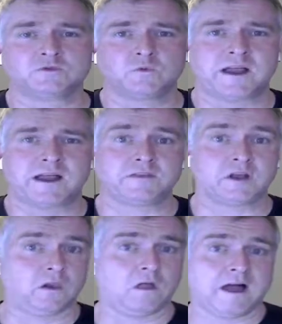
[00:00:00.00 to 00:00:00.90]
where
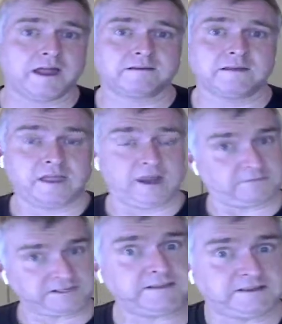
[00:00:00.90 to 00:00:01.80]
the client,
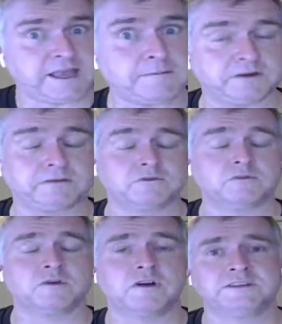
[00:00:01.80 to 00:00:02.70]
and I've seen this happen on
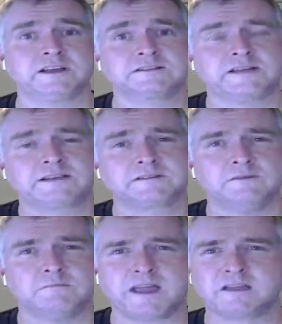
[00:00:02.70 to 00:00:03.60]
real projects, has
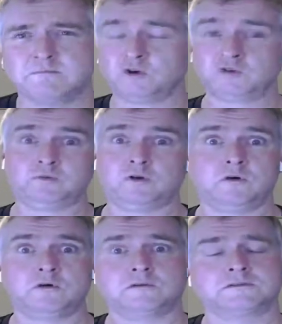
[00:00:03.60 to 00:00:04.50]
to make multiple
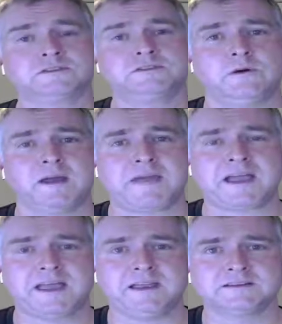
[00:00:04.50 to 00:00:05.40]
calls to a
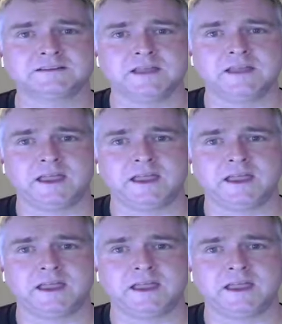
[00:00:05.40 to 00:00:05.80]
backend